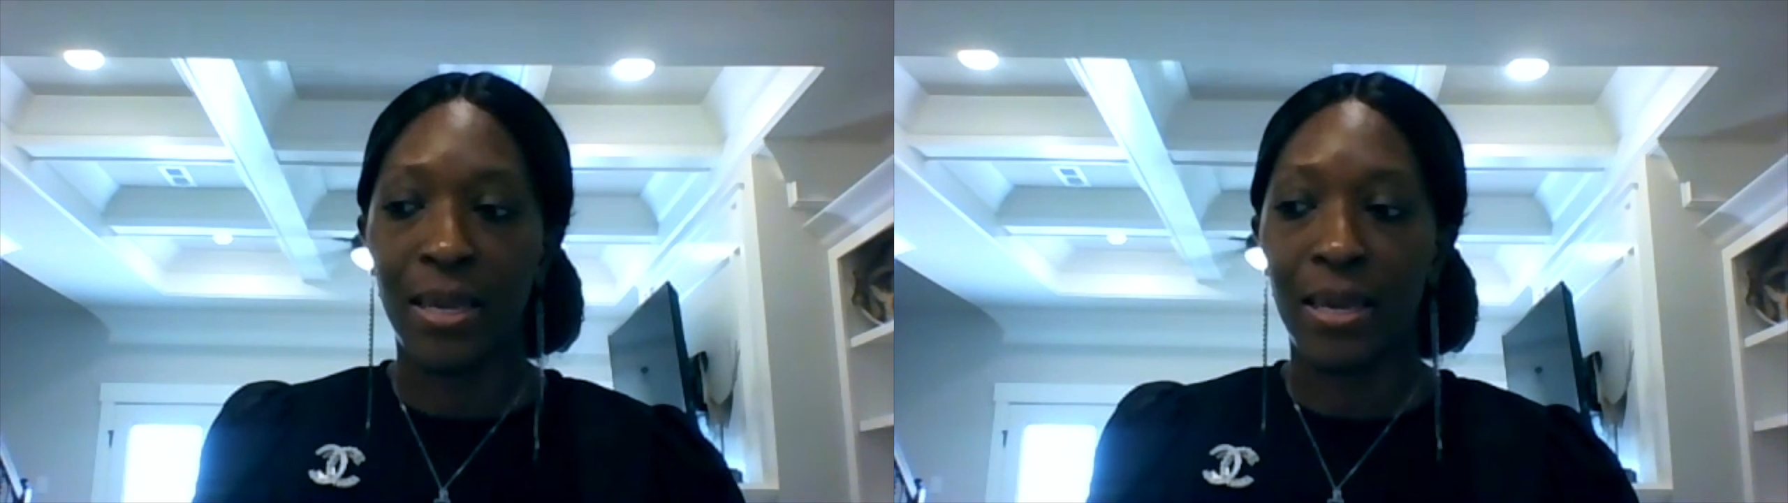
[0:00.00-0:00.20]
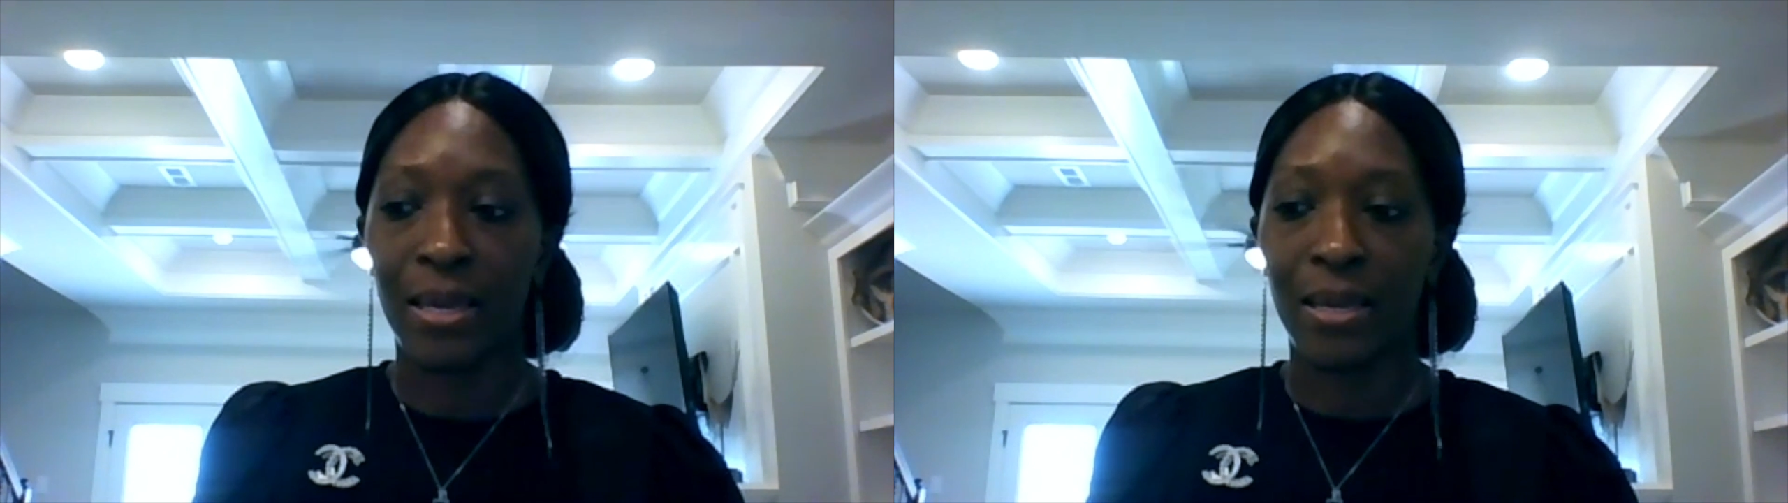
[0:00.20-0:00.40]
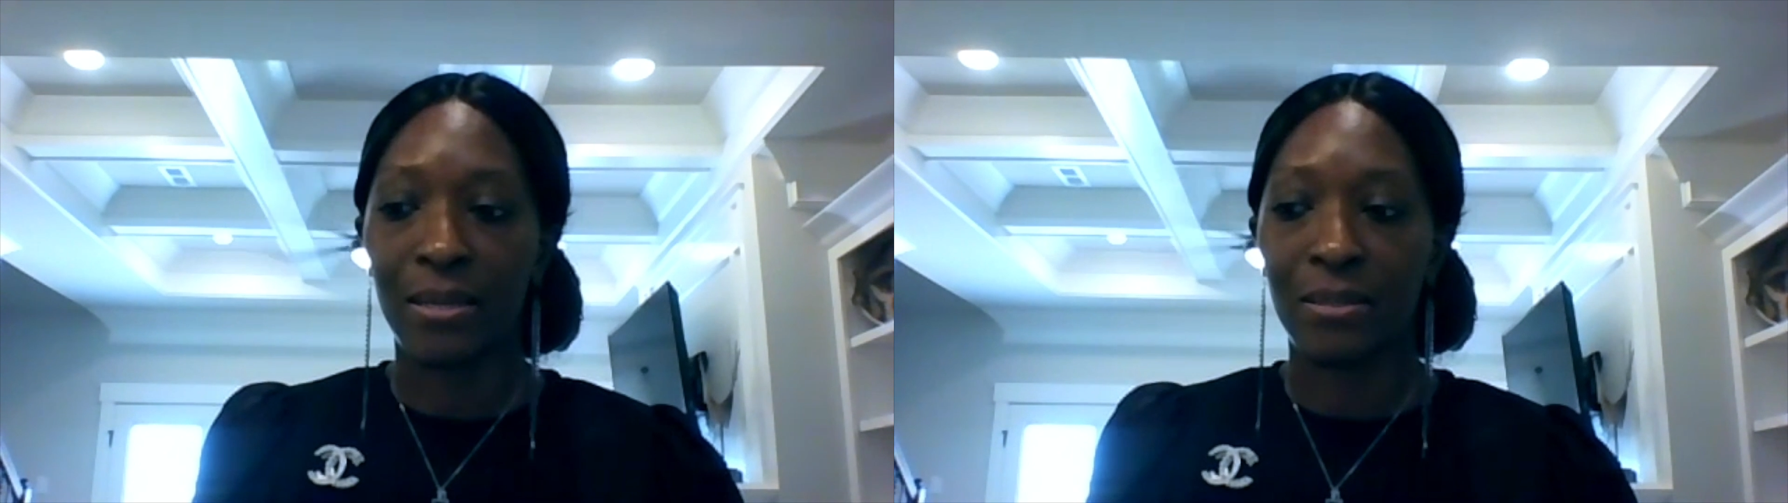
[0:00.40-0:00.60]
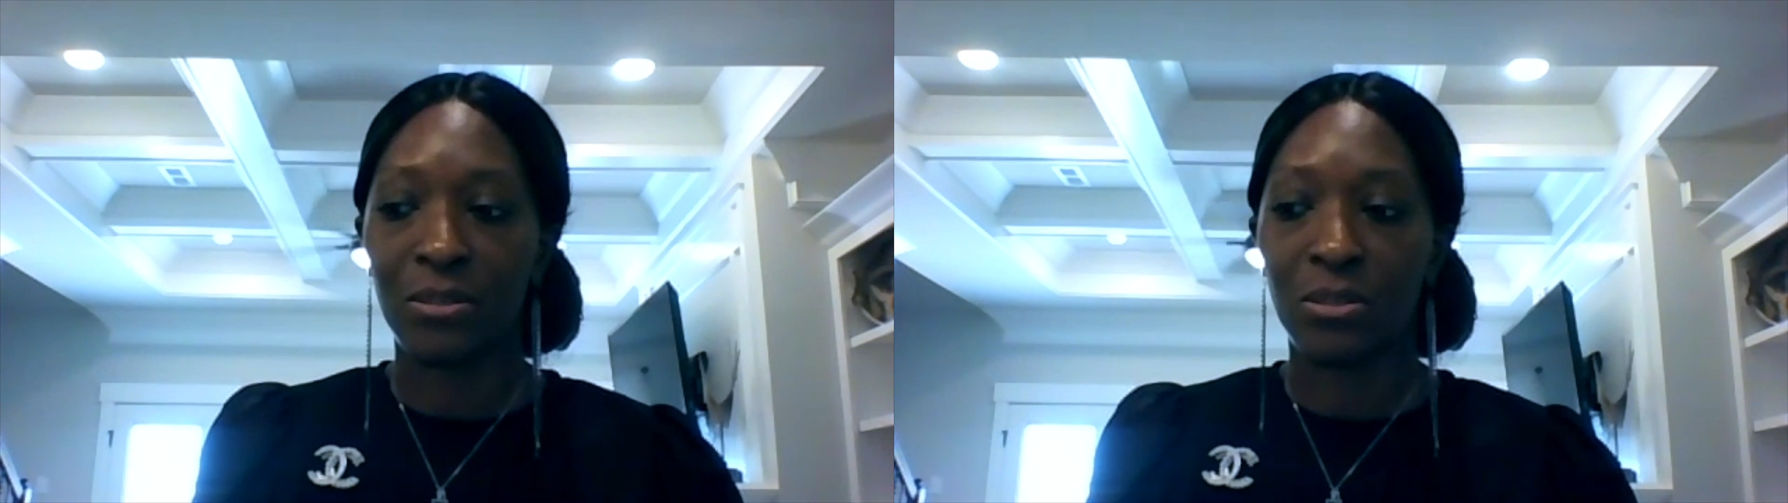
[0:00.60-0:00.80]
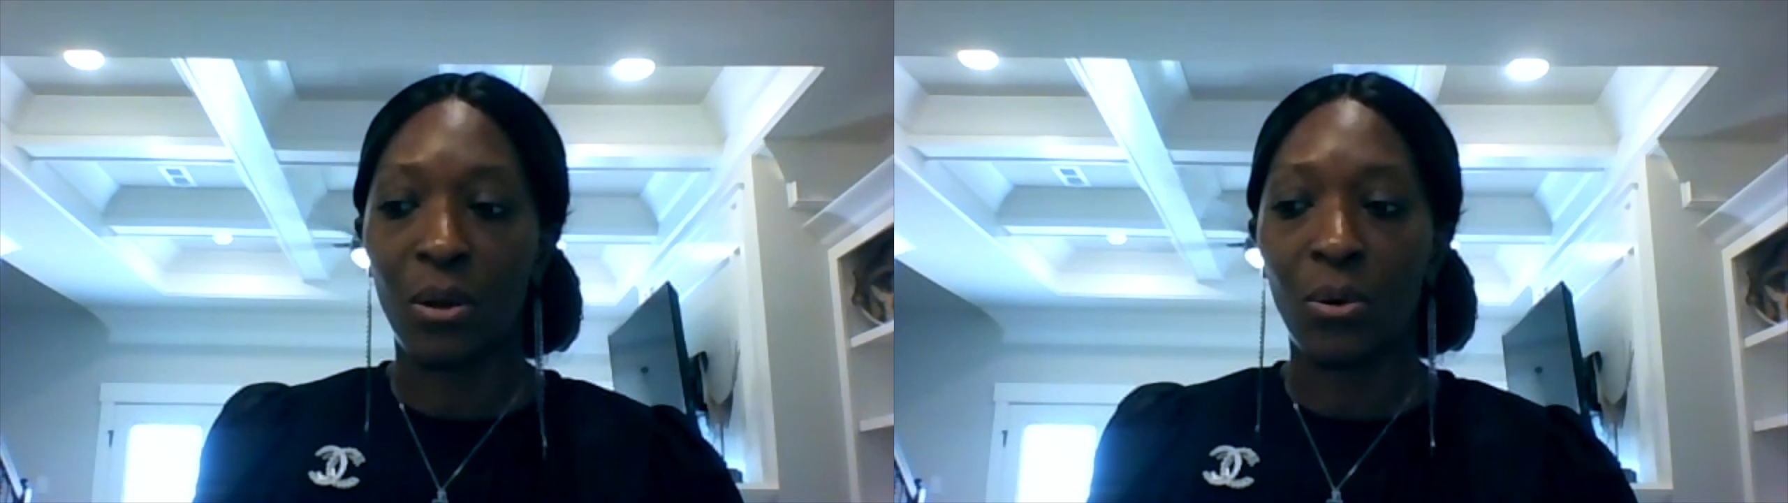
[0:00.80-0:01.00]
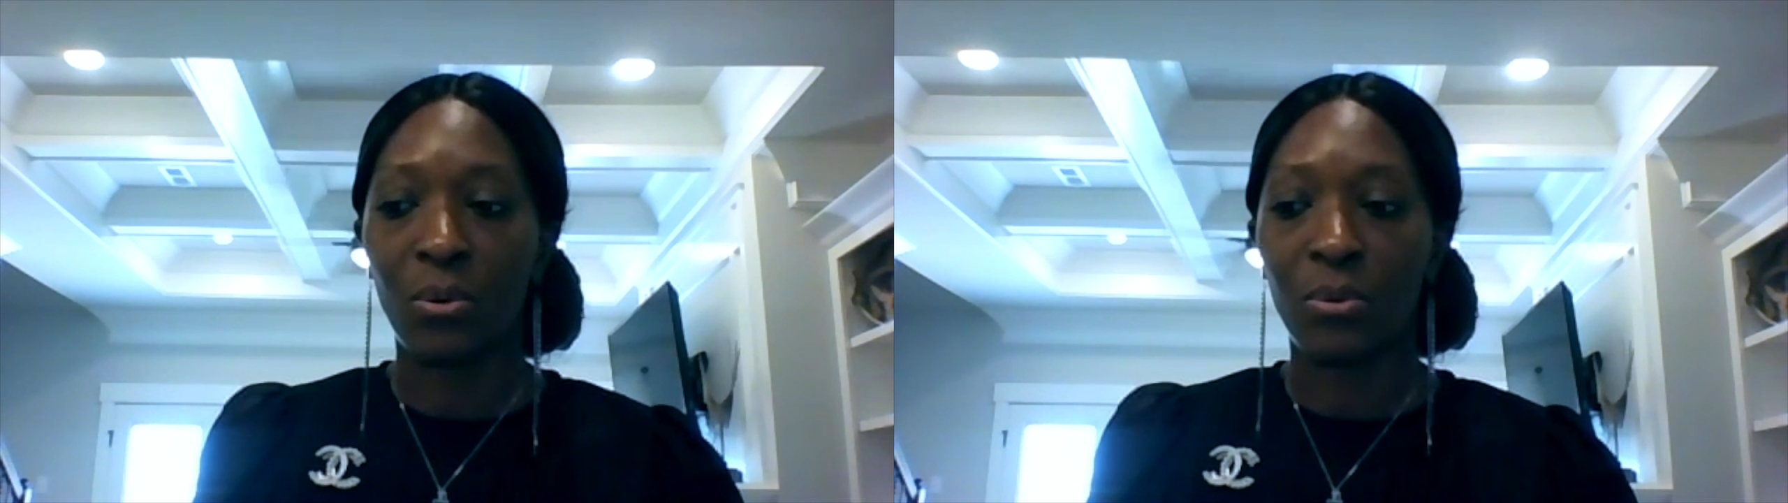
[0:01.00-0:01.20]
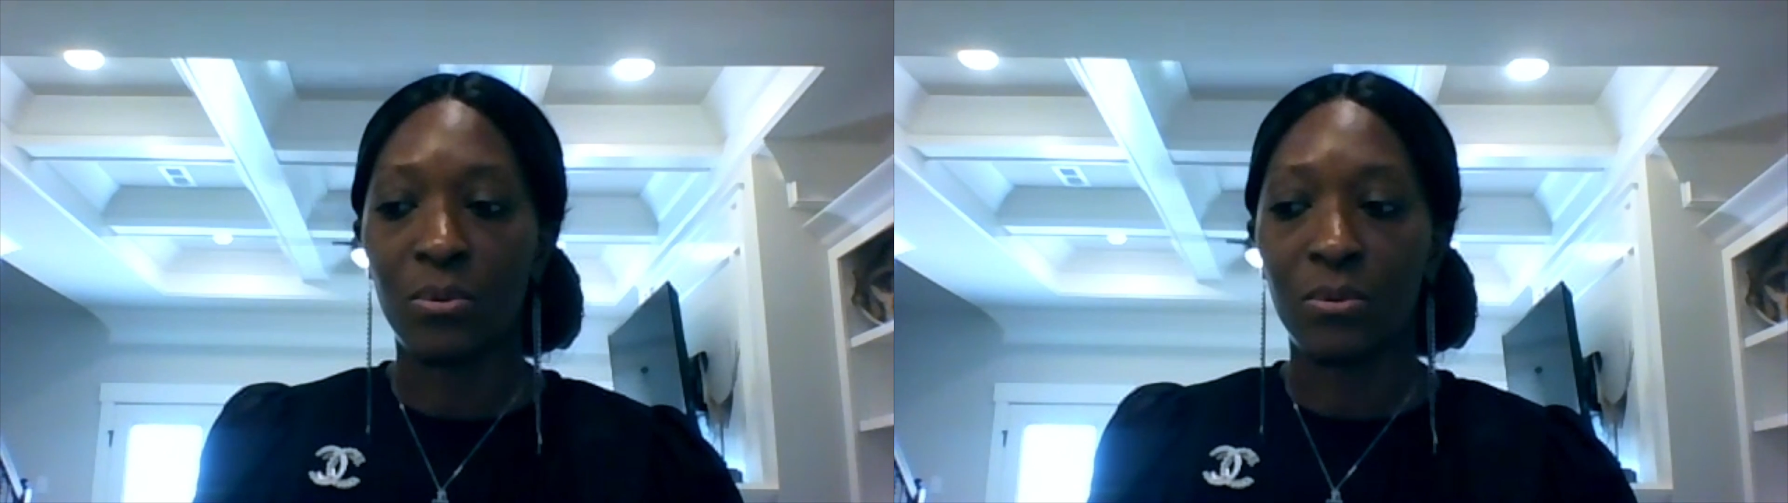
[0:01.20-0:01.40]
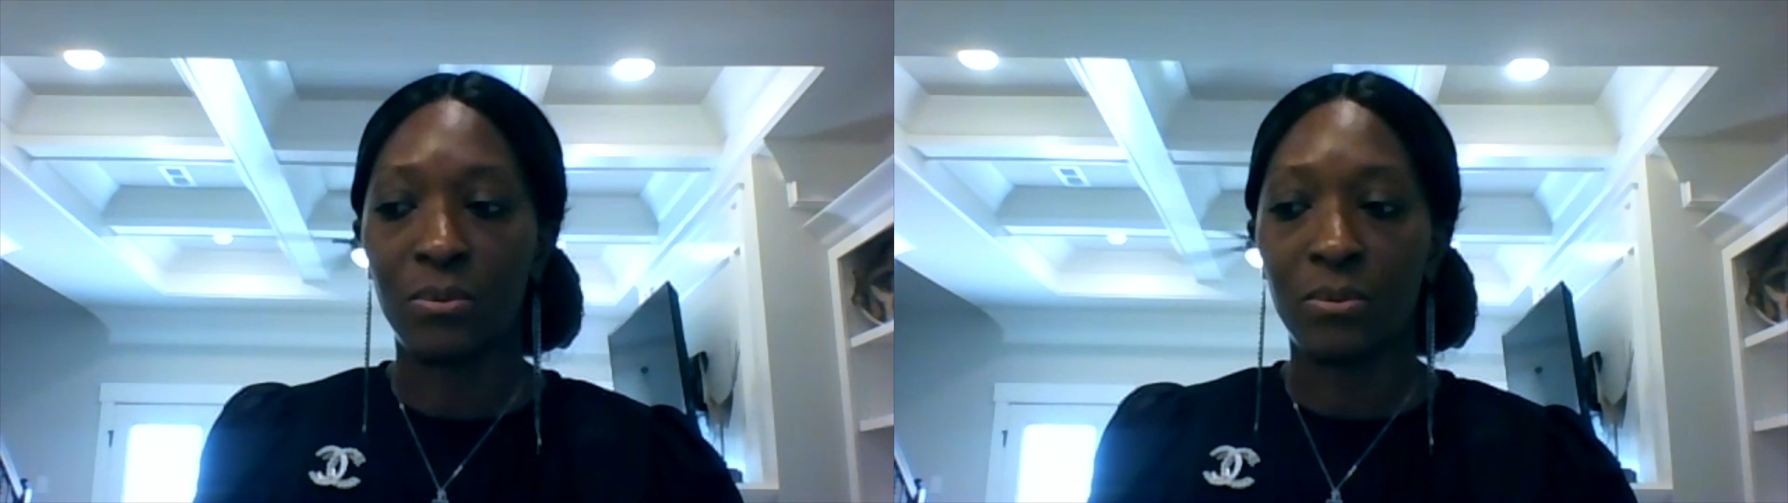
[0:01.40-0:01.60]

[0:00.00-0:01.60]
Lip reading: And so